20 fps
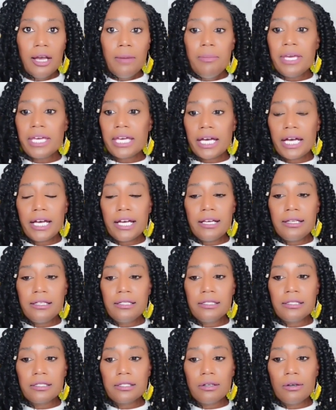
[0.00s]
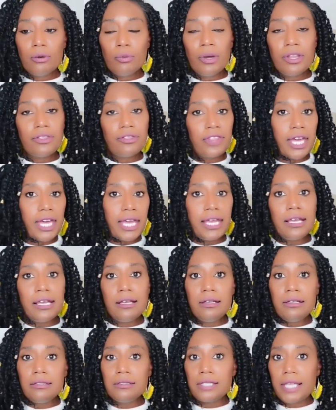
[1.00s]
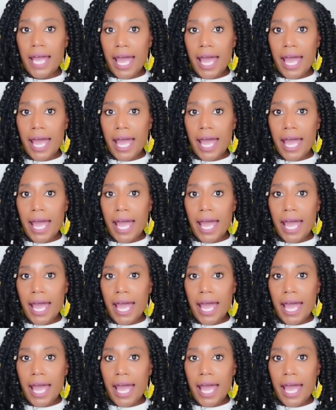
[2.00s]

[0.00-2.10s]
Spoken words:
because when things